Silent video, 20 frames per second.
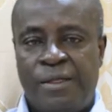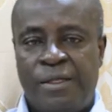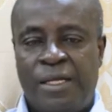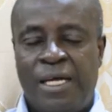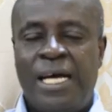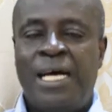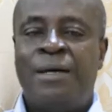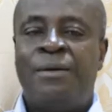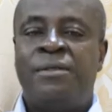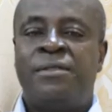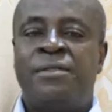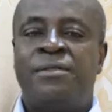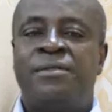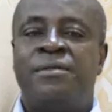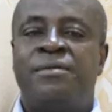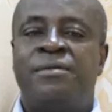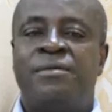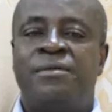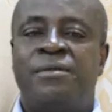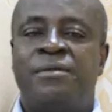And
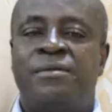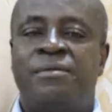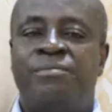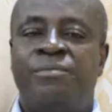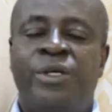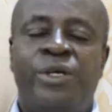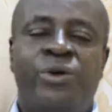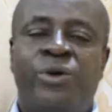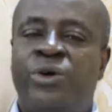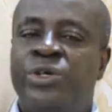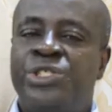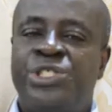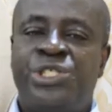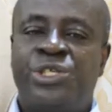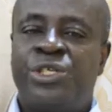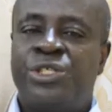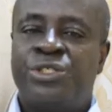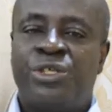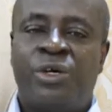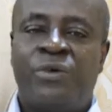be
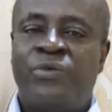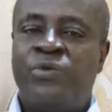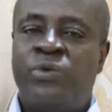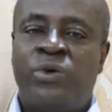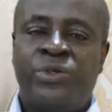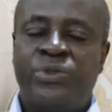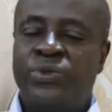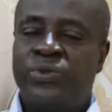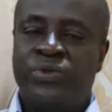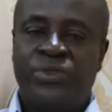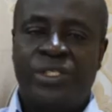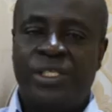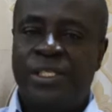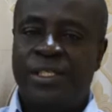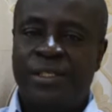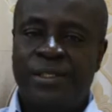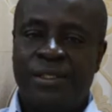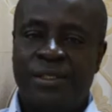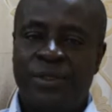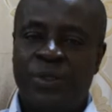conscious of what you say.
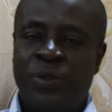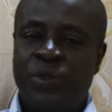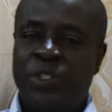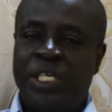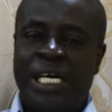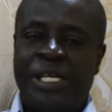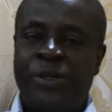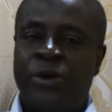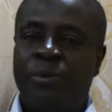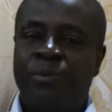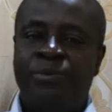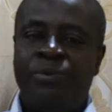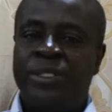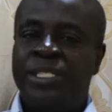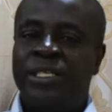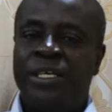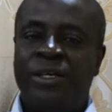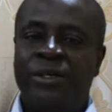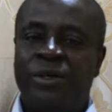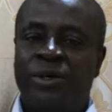You shall not
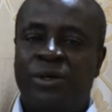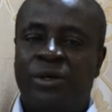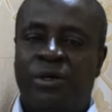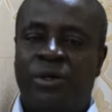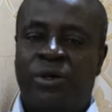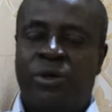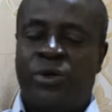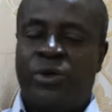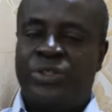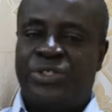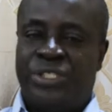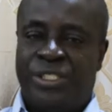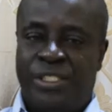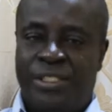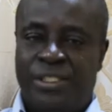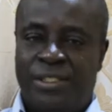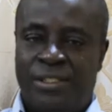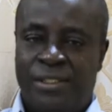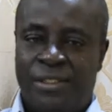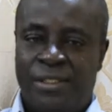bring
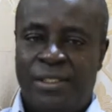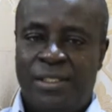curses.